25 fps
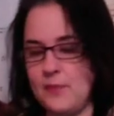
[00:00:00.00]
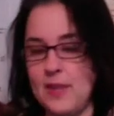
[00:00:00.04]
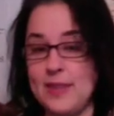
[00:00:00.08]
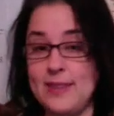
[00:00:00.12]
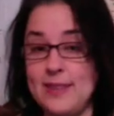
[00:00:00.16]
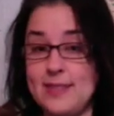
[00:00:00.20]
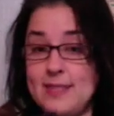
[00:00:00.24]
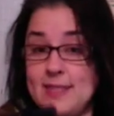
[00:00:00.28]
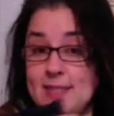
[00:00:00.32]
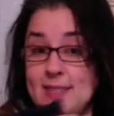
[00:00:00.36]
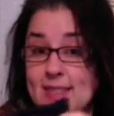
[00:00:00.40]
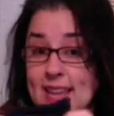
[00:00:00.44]

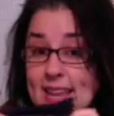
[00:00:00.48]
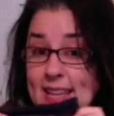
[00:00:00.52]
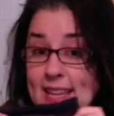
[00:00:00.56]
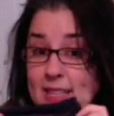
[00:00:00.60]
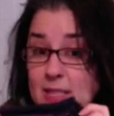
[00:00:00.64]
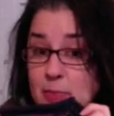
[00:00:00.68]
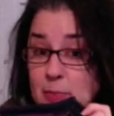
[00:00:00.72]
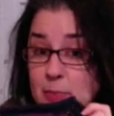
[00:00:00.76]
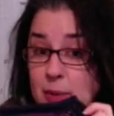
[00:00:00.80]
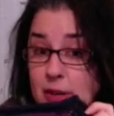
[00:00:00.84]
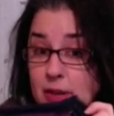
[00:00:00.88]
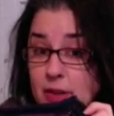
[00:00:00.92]
This is
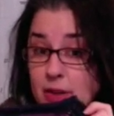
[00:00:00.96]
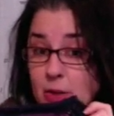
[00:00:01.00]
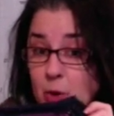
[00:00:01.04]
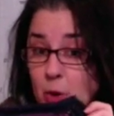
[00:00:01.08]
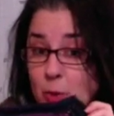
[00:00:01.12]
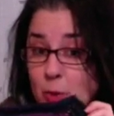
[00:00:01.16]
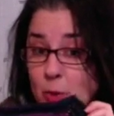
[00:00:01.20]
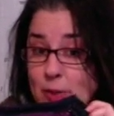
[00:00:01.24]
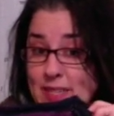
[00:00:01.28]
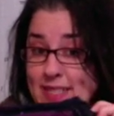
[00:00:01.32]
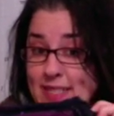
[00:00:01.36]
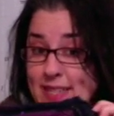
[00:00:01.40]
Handspun
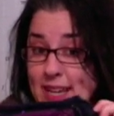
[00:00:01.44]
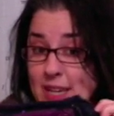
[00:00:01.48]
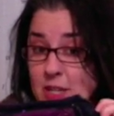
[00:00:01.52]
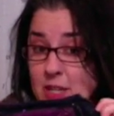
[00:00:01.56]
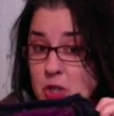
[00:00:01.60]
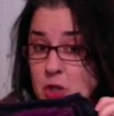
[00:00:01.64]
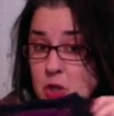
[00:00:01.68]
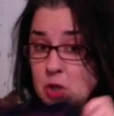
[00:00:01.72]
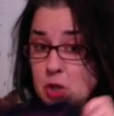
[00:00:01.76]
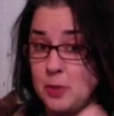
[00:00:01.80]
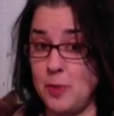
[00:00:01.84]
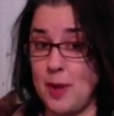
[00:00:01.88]
Gourmet
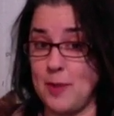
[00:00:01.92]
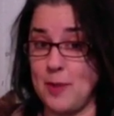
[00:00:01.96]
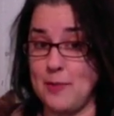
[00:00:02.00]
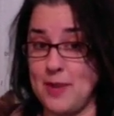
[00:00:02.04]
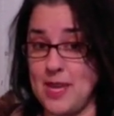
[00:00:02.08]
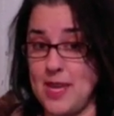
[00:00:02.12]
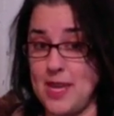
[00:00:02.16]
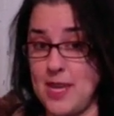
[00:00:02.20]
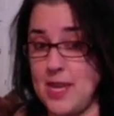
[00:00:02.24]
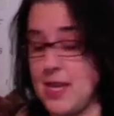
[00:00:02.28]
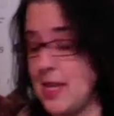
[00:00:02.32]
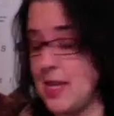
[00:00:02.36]
Stash by me.
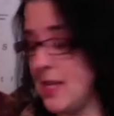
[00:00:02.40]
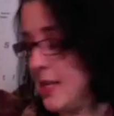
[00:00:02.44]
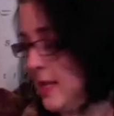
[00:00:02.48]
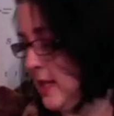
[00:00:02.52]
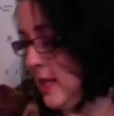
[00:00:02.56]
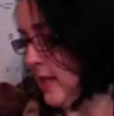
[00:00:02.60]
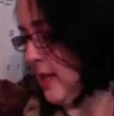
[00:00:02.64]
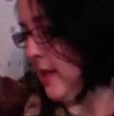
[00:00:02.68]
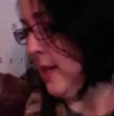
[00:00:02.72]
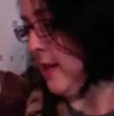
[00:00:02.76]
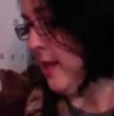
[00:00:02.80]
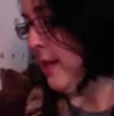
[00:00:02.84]

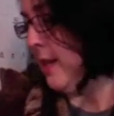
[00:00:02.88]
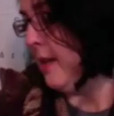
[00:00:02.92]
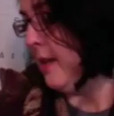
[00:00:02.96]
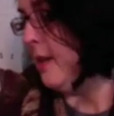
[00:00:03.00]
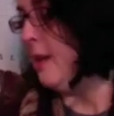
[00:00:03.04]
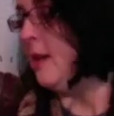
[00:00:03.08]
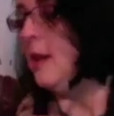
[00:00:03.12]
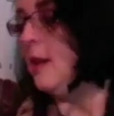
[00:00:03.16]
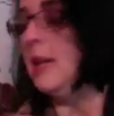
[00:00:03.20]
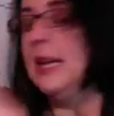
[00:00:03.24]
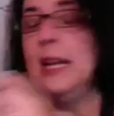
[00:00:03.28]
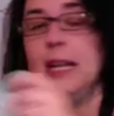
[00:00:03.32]

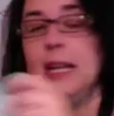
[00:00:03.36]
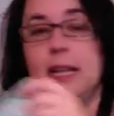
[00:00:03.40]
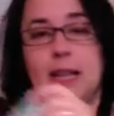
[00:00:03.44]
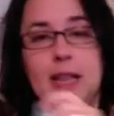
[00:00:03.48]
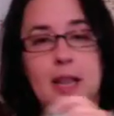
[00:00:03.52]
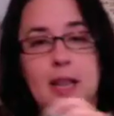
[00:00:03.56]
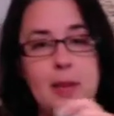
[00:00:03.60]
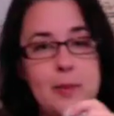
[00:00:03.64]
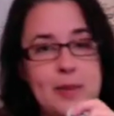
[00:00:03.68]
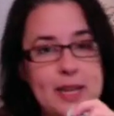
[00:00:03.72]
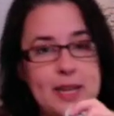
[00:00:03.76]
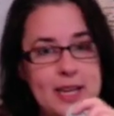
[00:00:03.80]

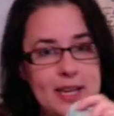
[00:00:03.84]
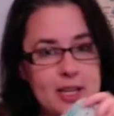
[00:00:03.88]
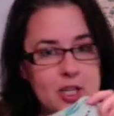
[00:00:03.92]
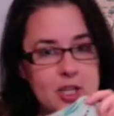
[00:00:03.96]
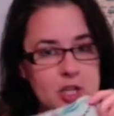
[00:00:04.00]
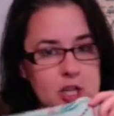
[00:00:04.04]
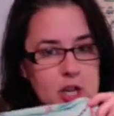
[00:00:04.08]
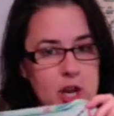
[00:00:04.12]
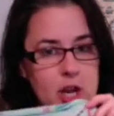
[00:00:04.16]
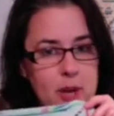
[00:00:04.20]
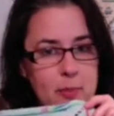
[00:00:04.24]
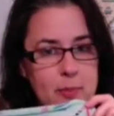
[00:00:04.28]
Lemonade
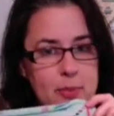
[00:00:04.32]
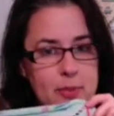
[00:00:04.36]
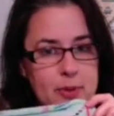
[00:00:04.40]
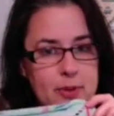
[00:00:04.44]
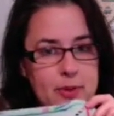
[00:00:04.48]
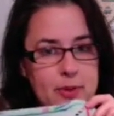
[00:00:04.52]
Shop.